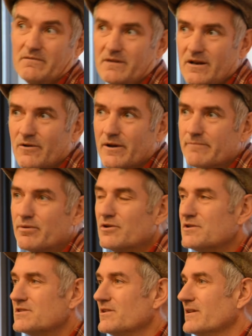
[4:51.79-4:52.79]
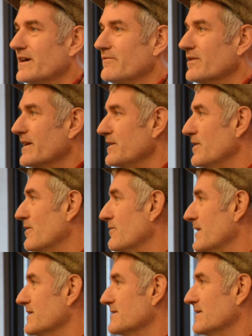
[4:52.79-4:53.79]
You know, on a personal level, I know
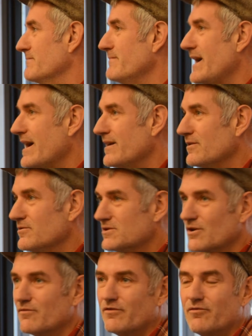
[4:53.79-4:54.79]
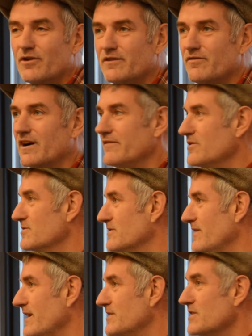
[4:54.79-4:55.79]
as a man who's over 45 years of
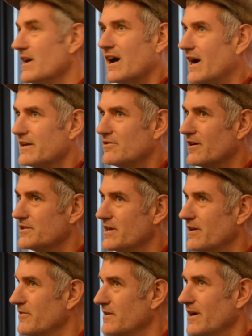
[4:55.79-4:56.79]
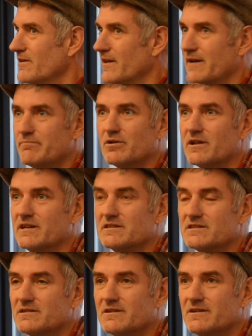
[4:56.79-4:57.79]
age, I dodge healthcare like
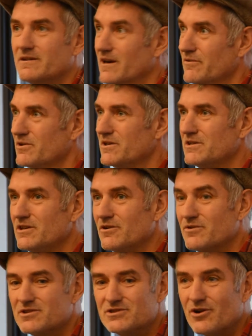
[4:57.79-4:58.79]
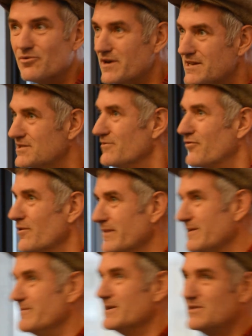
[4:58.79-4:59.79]
bullets. I really do. There's no reason for me
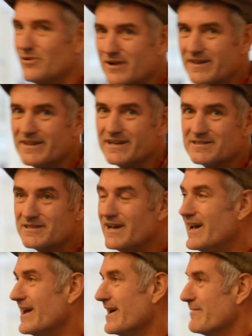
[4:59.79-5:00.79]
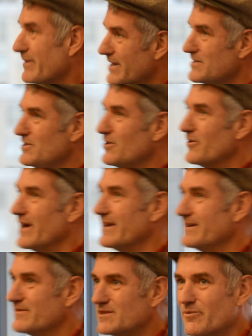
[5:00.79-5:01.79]
to be doing this, but but I do. And
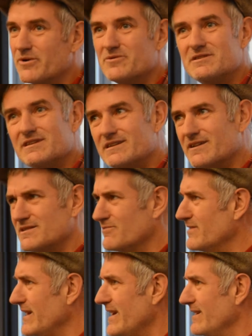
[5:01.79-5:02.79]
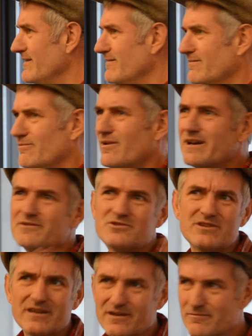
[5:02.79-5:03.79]
if someone were to sit down and say, well, Ed, why don't
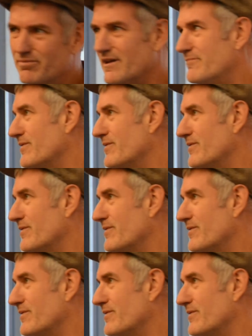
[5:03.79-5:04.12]
you get your blood